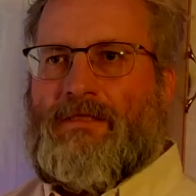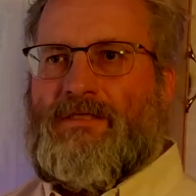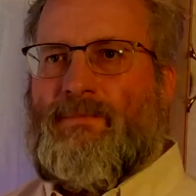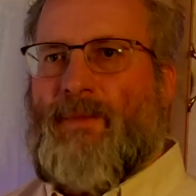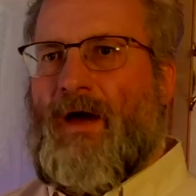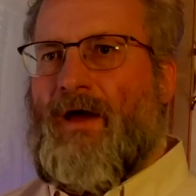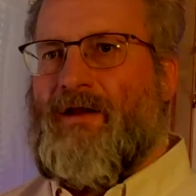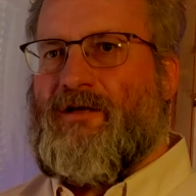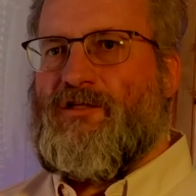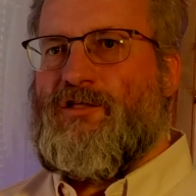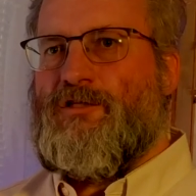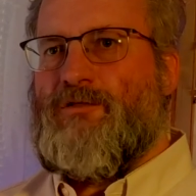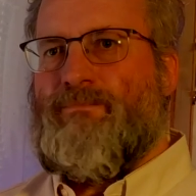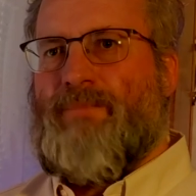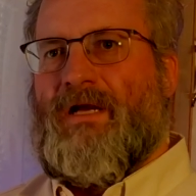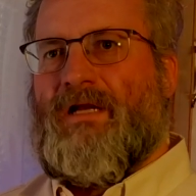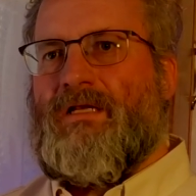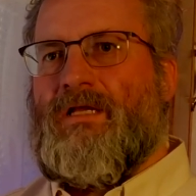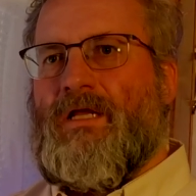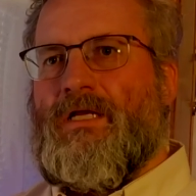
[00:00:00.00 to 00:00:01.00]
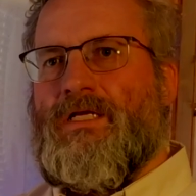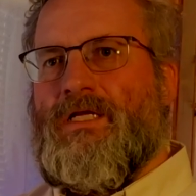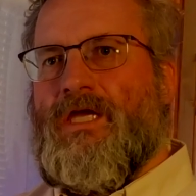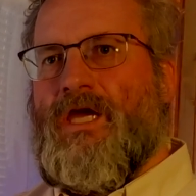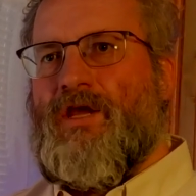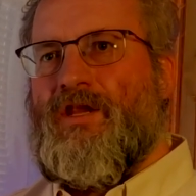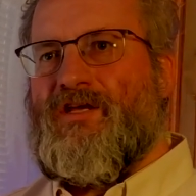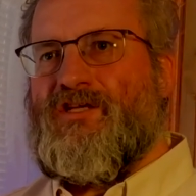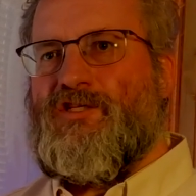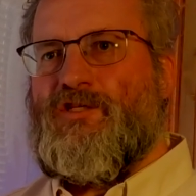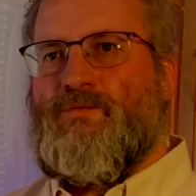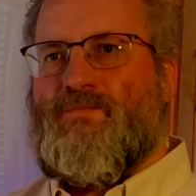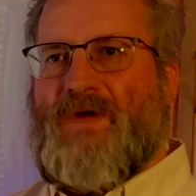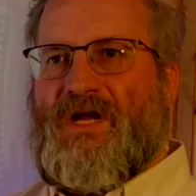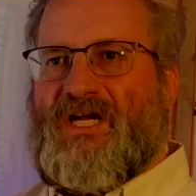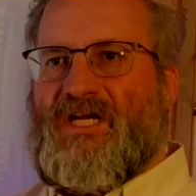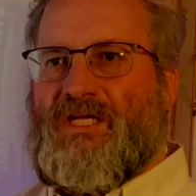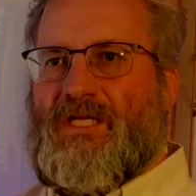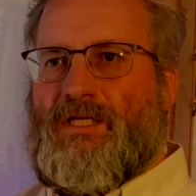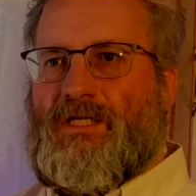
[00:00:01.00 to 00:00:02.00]
It's about expecting the
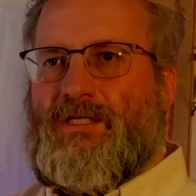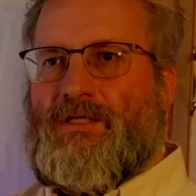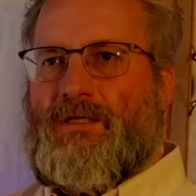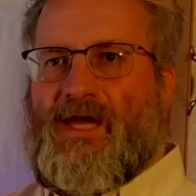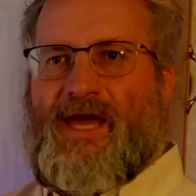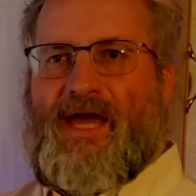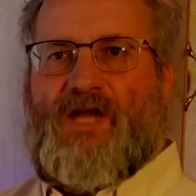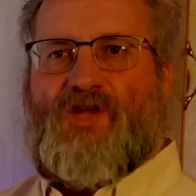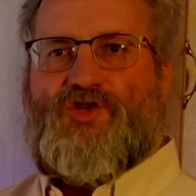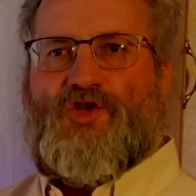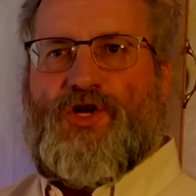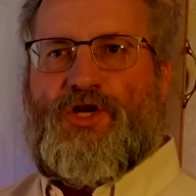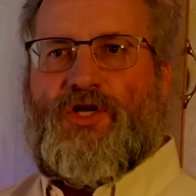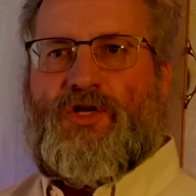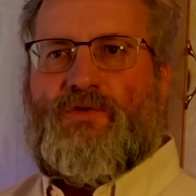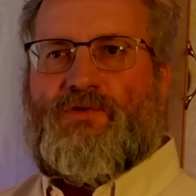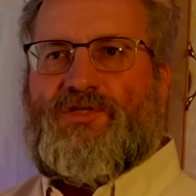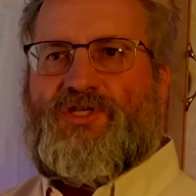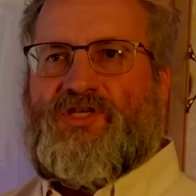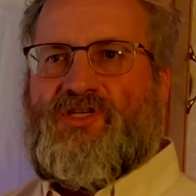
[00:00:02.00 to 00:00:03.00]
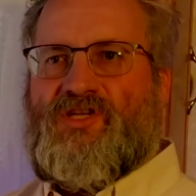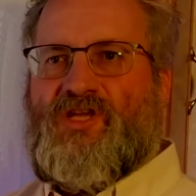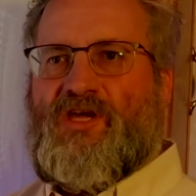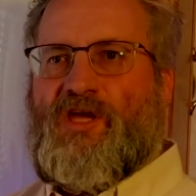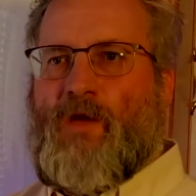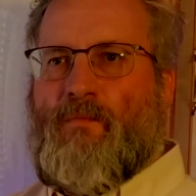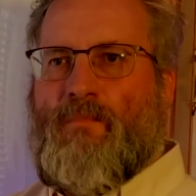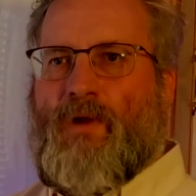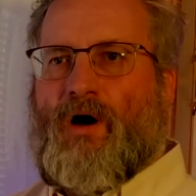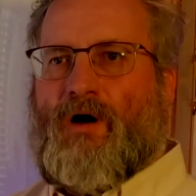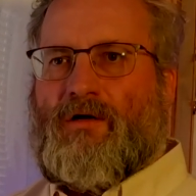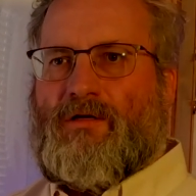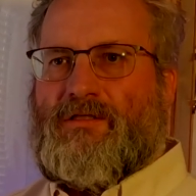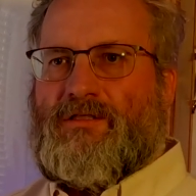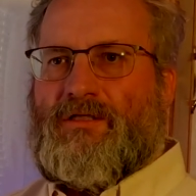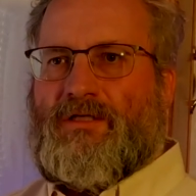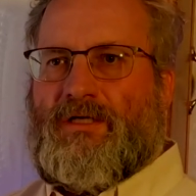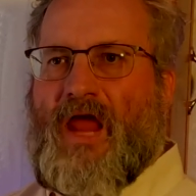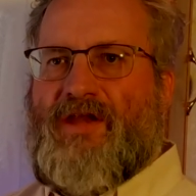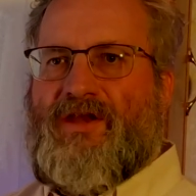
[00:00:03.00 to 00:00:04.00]
unexpected, catching those sneaky
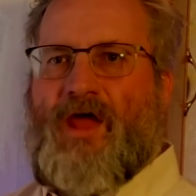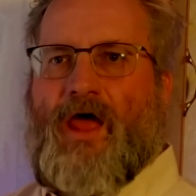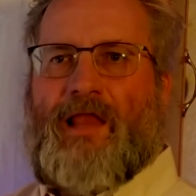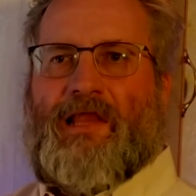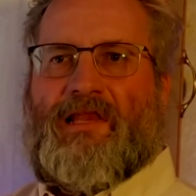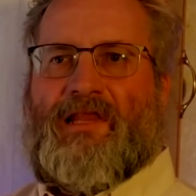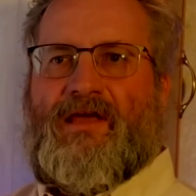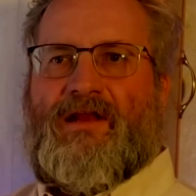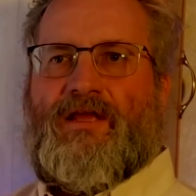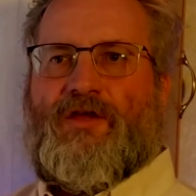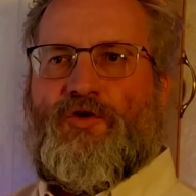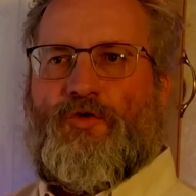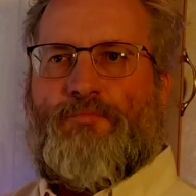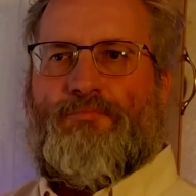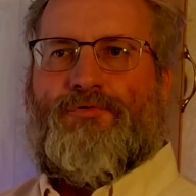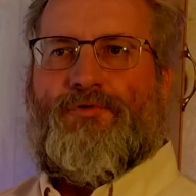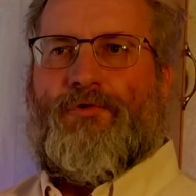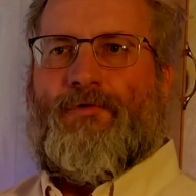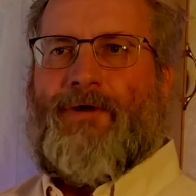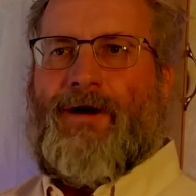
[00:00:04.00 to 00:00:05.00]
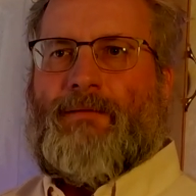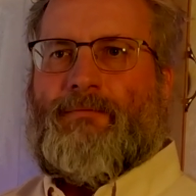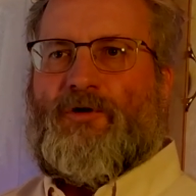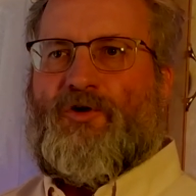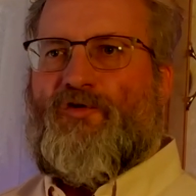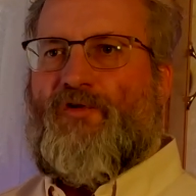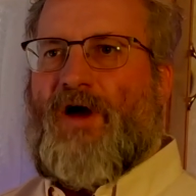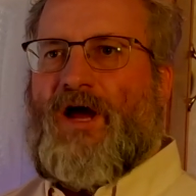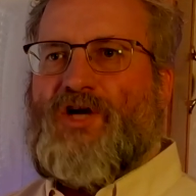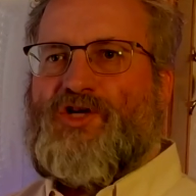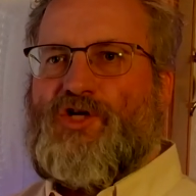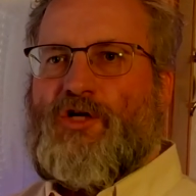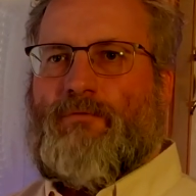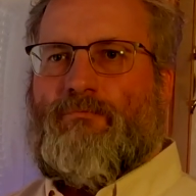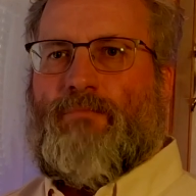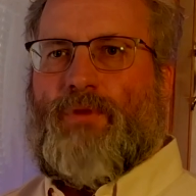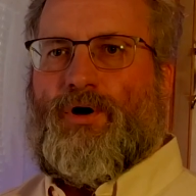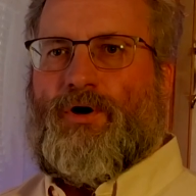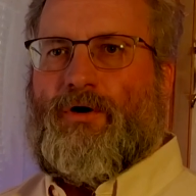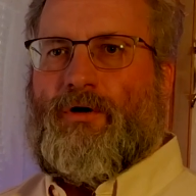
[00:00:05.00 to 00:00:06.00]
bugs, and not letting your program crash
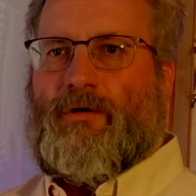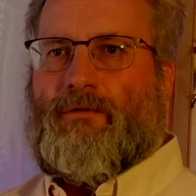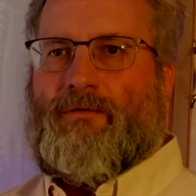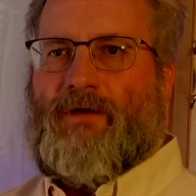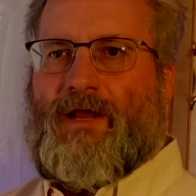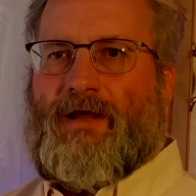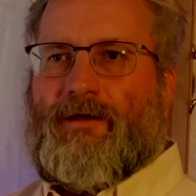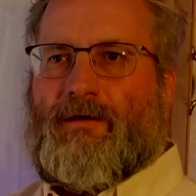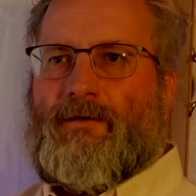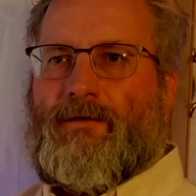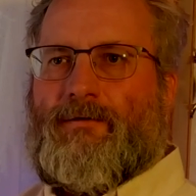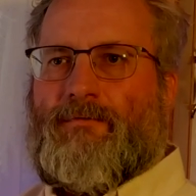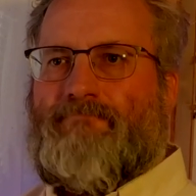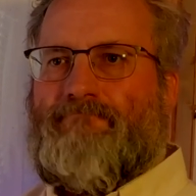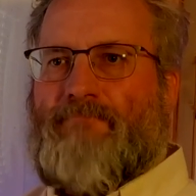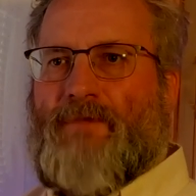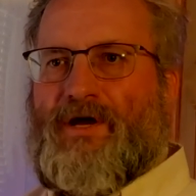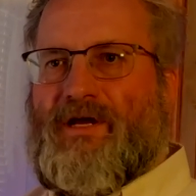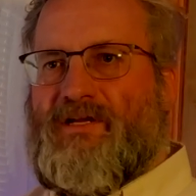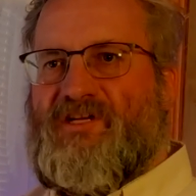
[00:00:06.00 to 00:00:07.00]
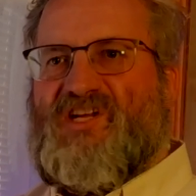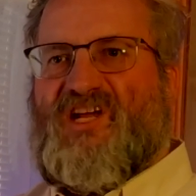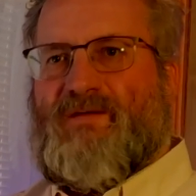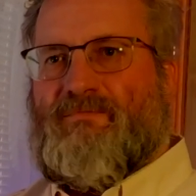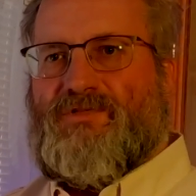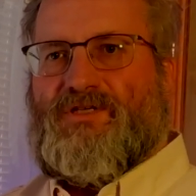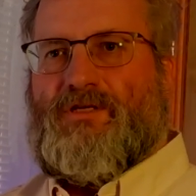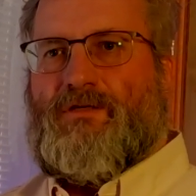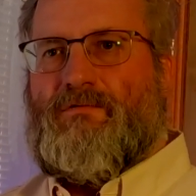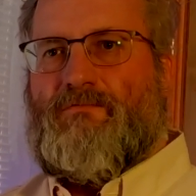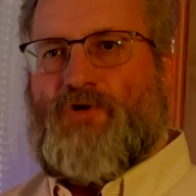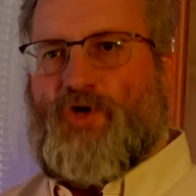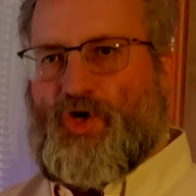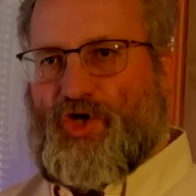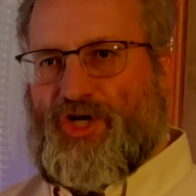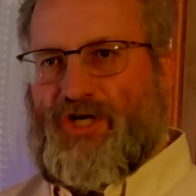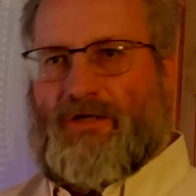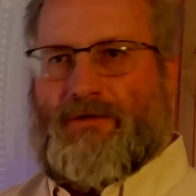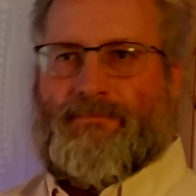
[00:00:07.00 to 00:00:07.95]
and burn like my attempts at cooking.